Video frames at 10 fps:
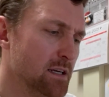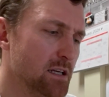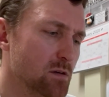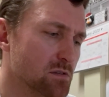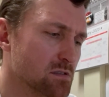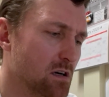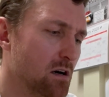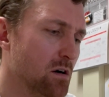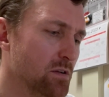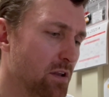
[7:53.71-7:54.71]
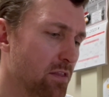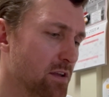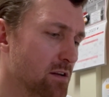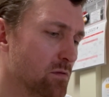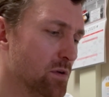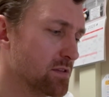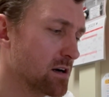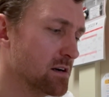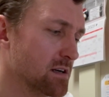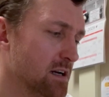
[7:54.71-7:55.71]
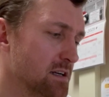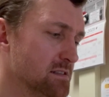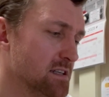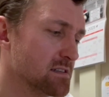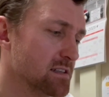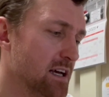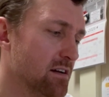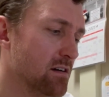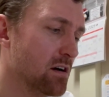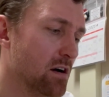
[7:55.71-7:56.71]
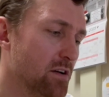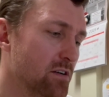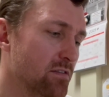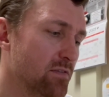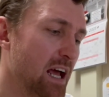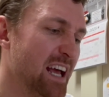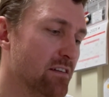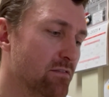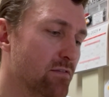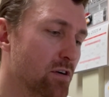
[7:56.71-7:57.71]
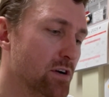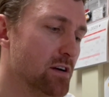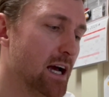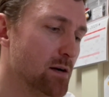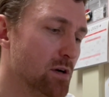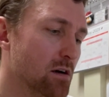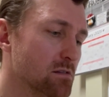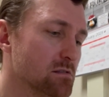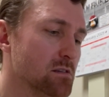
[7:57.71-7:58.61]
He was tall and thin, with dark eyes that sat under fat and furry eyebrows.